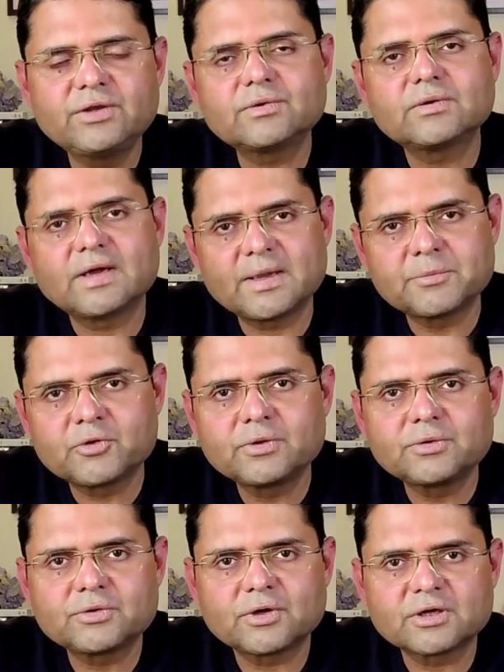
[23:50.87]
In the next
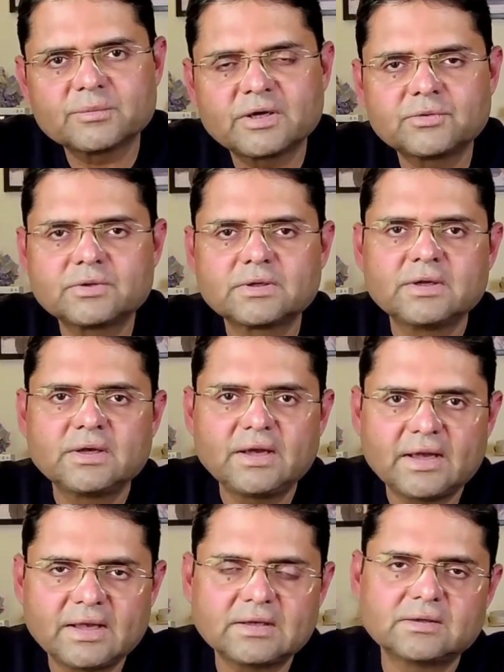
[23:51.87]
video, I'm going to
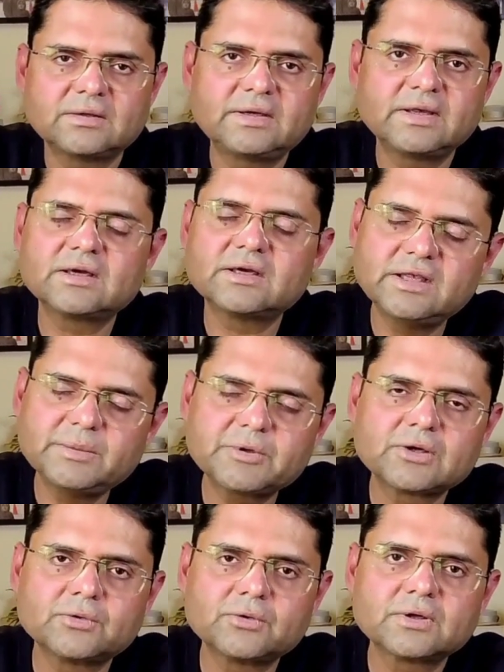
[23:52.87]
talk about
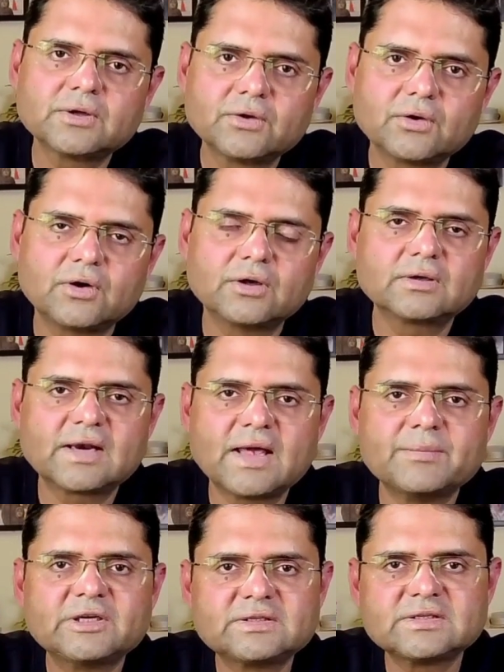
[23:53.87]
and take a deeper
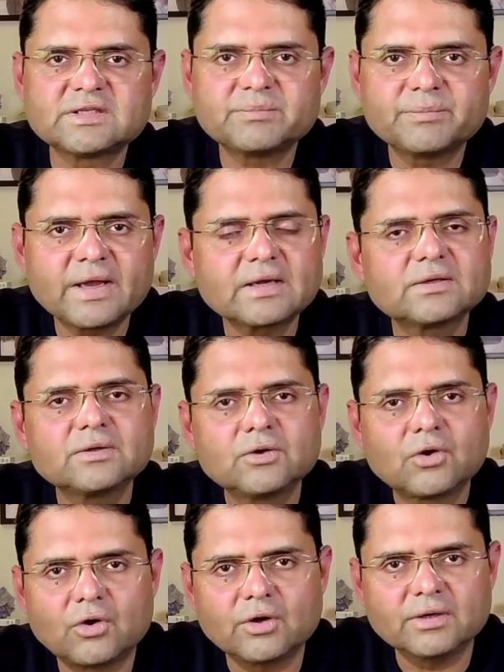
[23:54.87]
look on climate
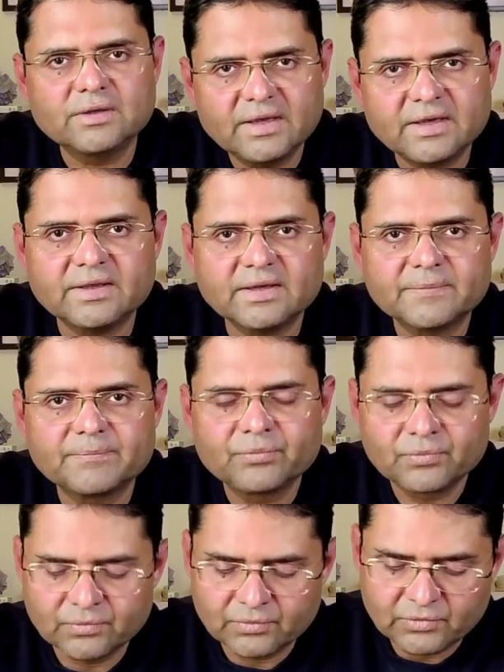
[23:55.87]
change impact
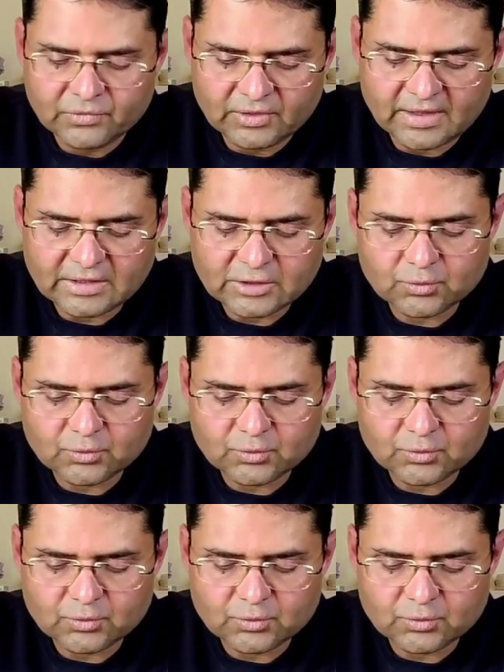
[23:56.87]
on India.